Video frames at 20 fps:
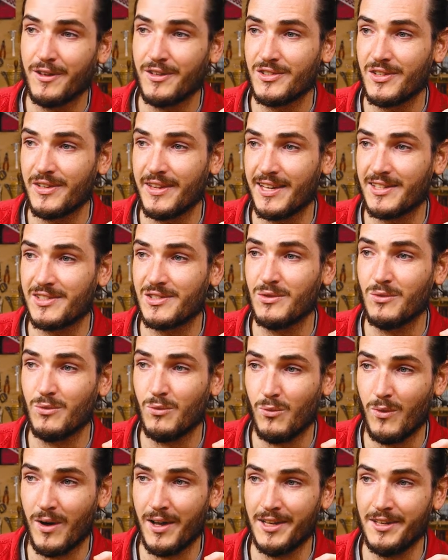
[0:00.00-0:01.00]
So that's
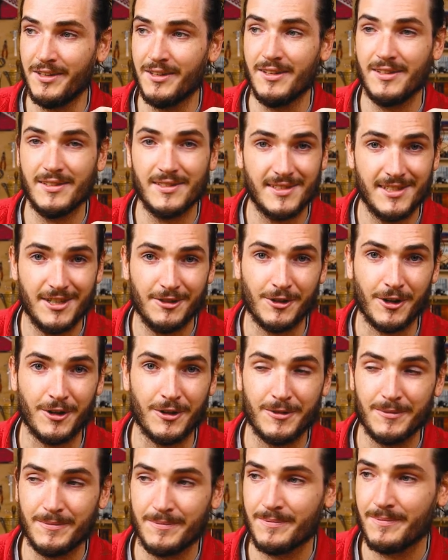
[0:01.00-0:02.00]
1, 0.